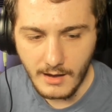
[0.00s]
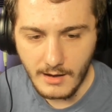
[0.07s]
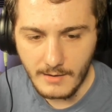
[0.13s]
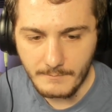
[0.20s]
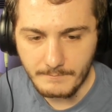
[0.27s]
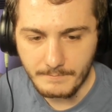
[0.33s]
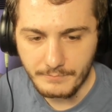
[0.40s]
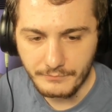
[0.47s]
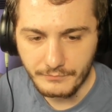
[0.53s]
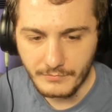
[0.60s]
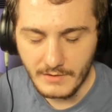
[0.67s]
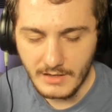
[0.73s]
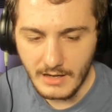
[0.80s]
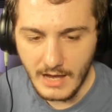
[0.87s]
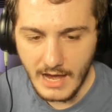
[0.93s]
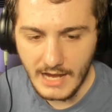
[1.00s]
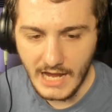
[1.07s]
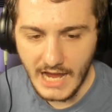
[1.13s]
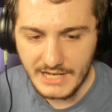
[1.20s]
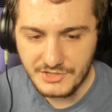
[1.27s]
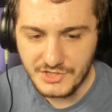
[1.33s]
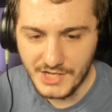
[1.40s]

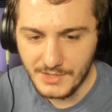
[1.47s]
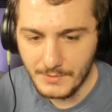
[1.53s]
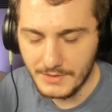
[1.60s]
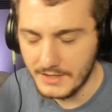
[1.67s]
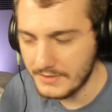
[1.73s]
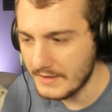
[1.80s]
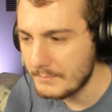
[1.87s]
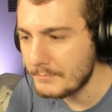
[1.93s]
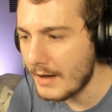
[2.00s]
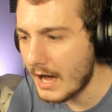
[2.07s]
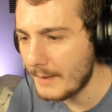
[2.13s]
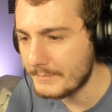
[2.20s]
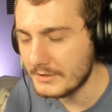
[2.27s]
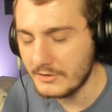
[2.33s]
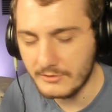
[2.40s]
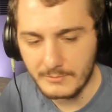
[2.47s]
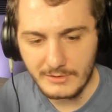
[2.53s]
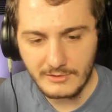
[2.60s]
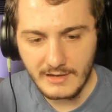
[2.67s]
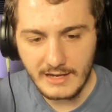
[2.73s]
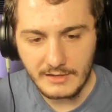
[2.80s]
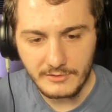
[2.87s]
I genuinely think
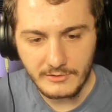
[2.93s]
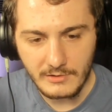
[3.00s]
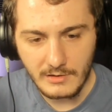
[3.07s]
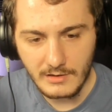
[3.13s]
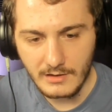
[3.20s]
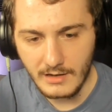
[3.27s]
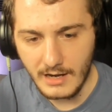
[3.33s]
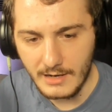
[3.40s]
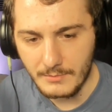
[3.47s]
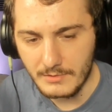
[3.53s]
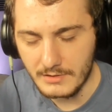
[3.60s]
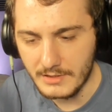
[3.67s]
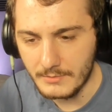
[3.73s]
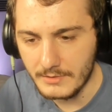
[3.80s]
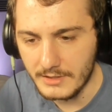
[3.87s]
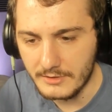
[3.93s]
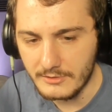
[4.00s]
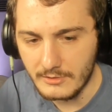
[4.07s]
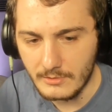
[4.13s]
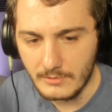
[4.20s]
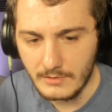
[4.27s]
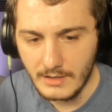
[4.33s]
populism is cancer. I really,
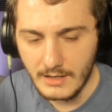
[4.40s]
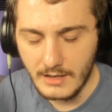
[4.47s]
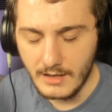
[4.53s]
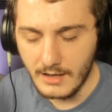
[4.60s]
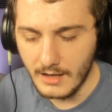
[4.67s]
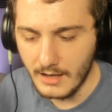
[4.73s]
really do.